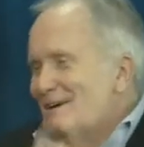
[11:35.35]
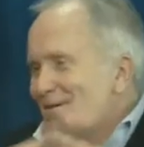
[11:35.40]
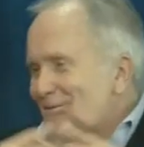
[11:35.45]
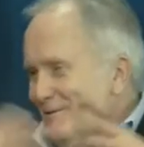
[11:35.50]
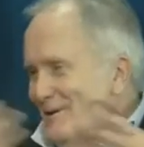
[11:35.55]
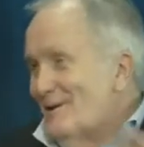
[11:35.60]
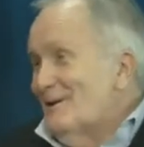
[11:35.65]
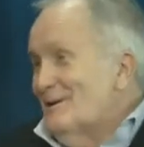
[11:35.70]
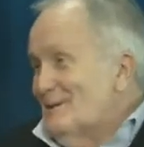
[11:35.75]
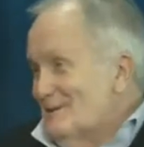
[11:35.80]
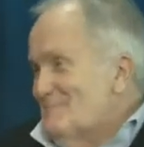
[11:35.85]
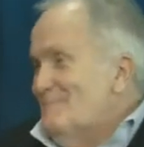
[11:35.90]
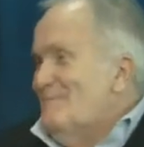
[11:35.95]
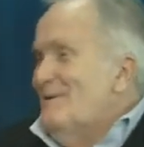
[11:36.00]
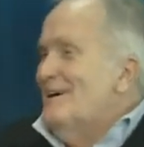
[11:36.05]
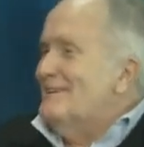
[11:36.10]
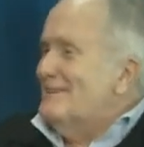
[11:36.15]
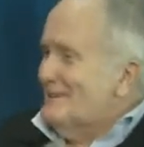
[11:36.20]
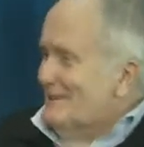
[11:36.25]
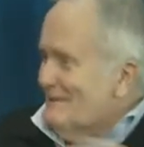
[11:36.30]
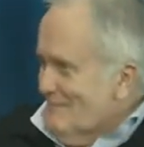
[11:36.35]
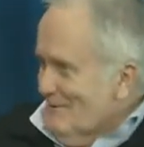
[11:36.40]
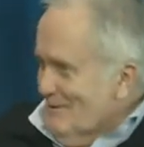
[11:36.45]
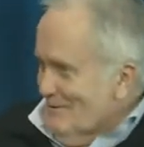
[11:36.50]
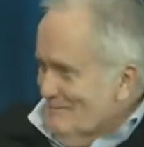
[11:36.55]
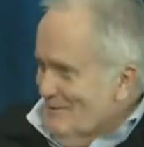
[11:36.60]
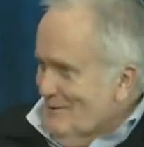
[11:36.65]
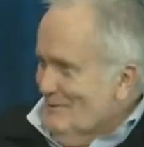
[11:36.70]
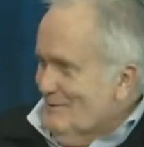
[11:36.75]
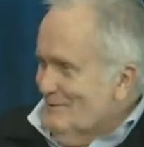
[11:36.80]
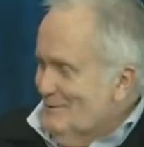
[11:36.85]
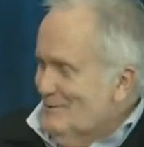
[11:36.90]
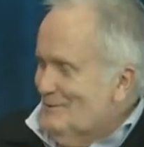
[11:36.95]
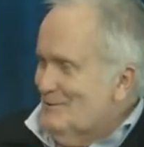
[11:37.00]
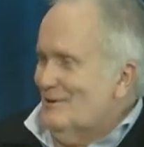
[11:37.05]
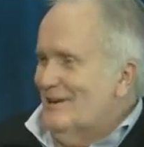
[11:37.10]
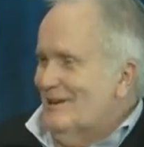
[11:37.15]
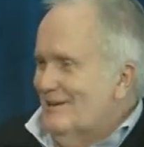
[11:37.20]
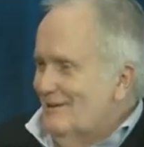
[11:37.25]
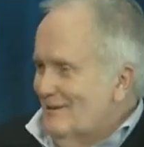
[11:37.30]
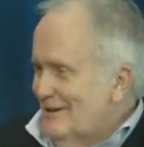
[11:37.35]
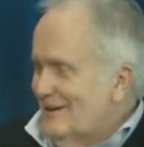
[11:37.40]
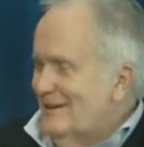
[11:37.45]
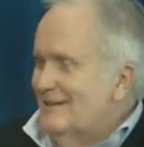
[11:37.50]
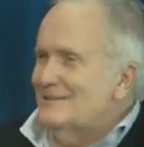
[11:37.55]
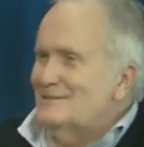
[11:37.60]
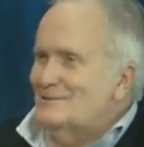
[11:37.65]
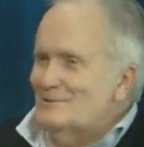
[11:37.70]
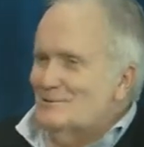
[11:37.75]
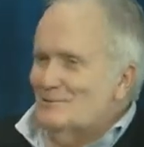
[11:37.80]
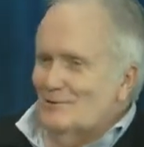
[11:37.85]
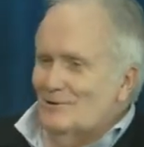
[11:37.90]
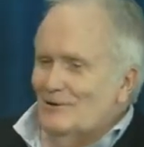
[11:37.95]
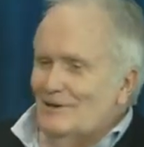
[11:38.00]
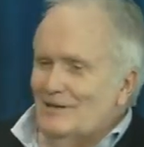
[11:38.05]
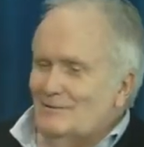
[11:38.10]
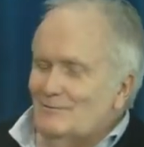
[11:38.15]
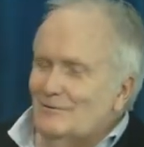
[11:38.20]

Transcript: Here we are smiling about poetry and, yeah. and, its joy.